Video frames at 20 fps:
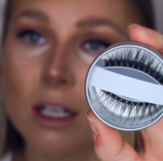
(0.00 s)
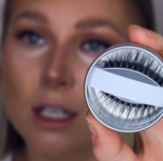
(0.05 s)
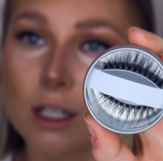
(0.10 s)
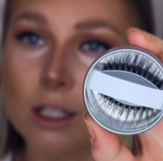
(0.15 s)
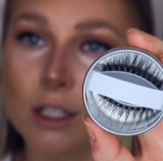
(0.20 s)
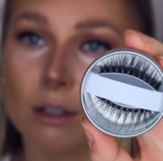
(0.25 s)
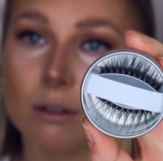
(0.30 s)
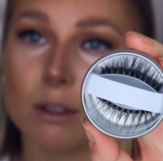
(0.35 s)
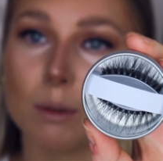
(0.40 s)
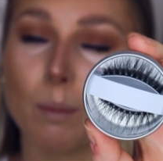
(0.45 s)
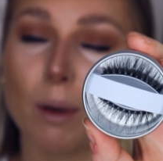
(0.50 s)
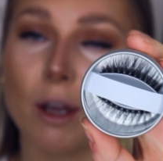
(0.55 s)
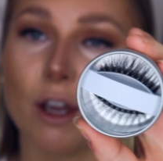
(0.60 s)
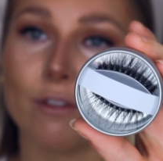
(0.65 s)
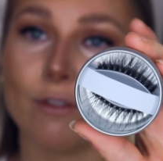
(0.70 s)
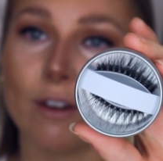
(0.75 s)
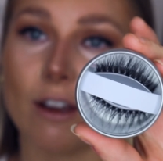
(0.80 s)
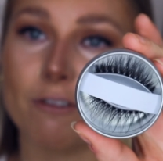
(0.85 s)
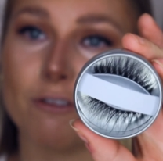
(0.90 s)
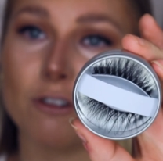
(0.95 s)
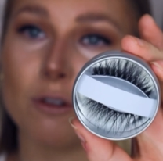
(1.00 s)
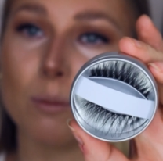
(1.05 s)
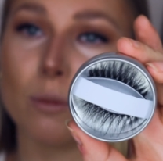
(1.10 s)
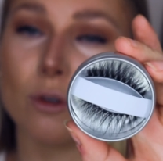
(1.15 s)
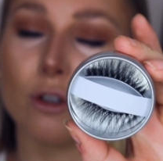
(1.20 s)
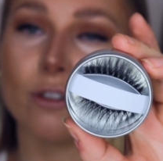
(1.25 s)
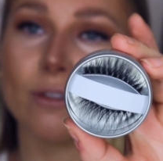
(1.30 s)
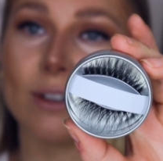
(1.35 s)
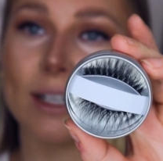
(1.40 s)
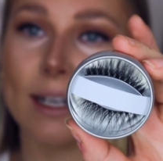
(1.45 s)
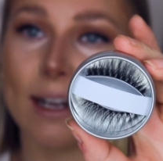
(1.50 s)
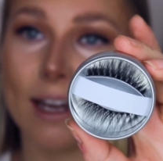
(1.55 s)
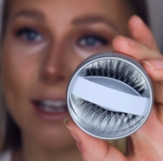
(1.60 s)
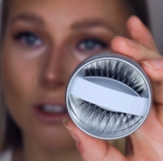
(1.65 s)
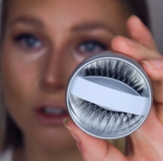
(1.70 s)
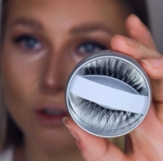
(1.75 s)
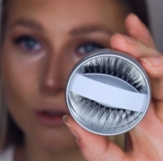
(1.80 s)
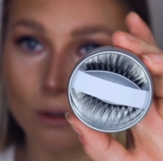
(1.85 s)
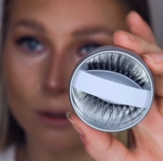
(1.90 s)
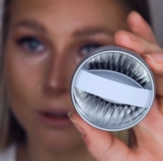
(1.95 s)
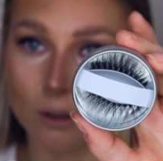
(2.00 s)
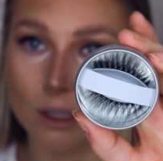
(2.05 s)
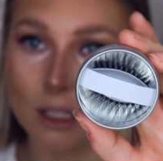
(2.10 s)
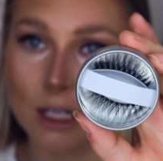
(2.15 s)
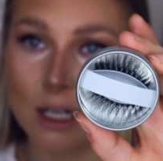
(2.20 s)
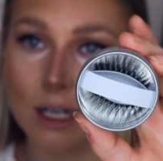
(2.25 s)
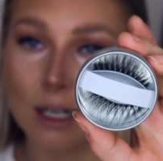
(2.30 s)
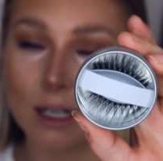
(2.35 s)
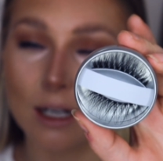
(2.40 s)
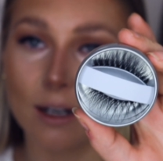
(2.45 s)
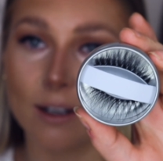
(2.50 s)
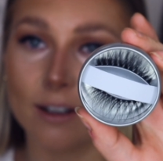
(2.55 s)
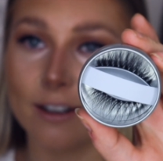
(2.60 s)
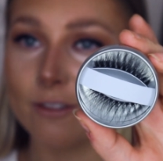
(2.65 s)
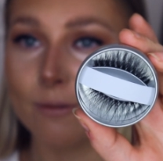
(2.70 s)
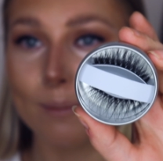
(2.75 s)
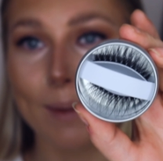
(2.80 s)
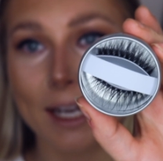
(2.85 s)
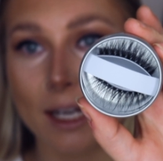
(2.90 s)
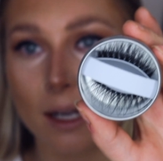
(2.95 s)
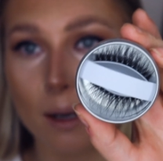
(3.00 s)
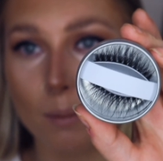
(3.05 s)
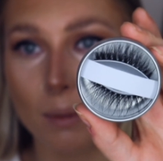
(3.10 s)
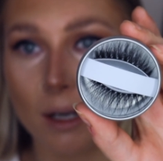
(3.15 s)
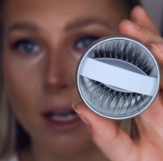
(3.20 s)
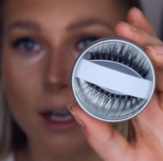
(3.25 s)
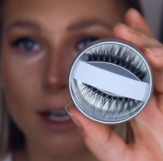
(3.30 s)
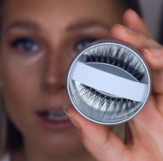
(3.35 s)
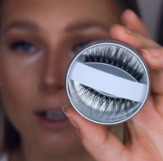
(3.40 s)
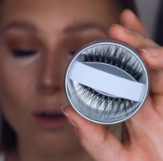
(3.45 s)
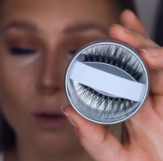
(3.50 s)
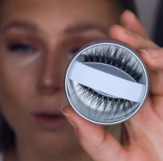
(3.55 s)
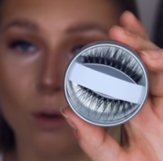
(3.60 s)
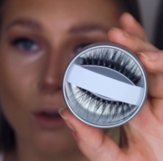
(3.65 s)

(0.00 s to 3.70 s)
so it's perfect for more of a natural kind of makeup look,